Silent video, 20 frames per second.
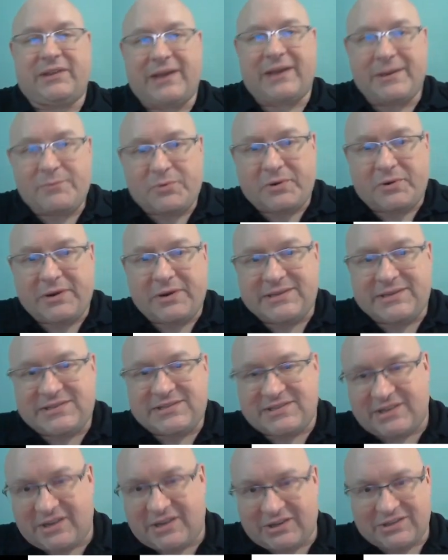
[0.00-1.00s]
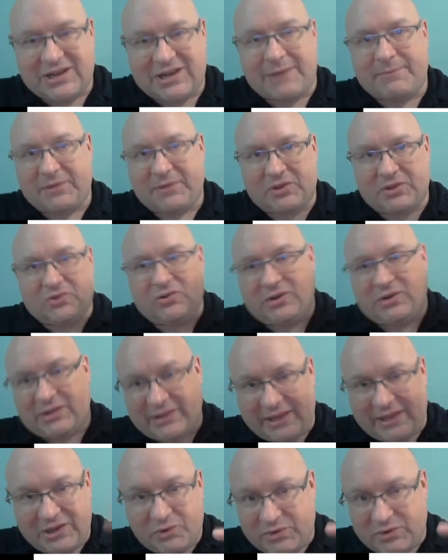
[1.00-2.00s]
libraries sit on top of the CUDA
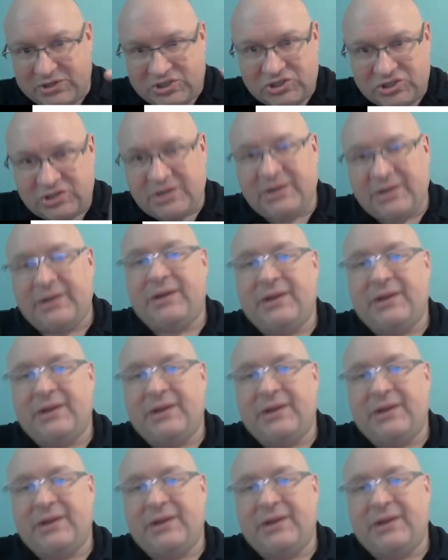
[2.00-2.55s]
language.